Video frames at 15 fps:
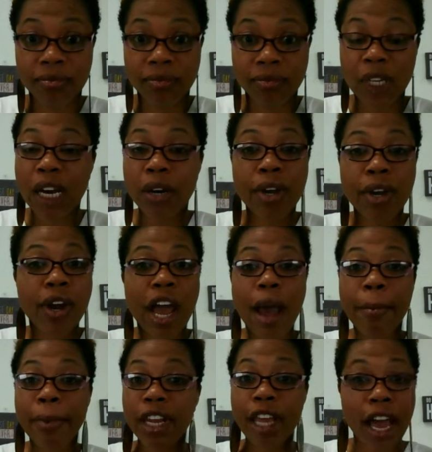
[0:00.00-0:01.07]
So I don't care
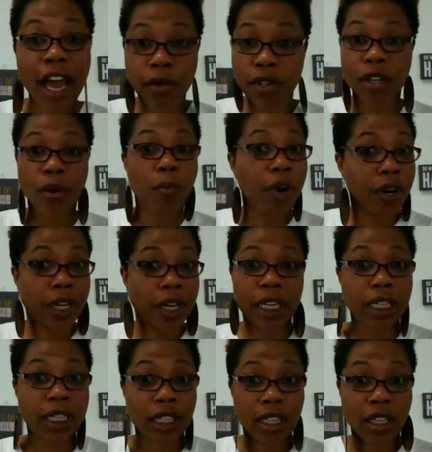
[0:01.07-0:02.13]
how many hours I'm
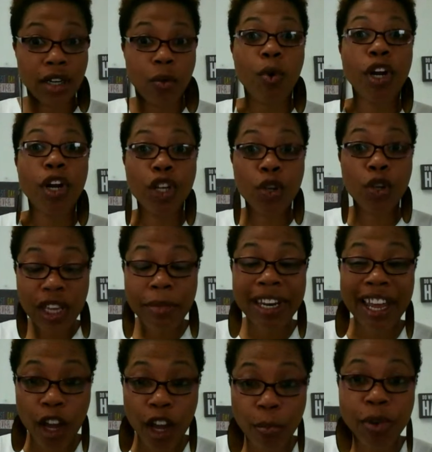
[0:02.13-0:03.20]
working. What do you need me
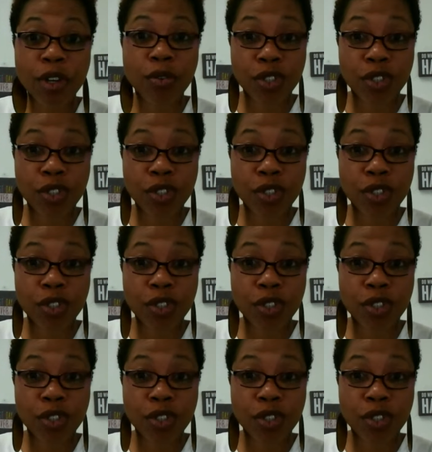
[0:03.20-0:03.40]
to help you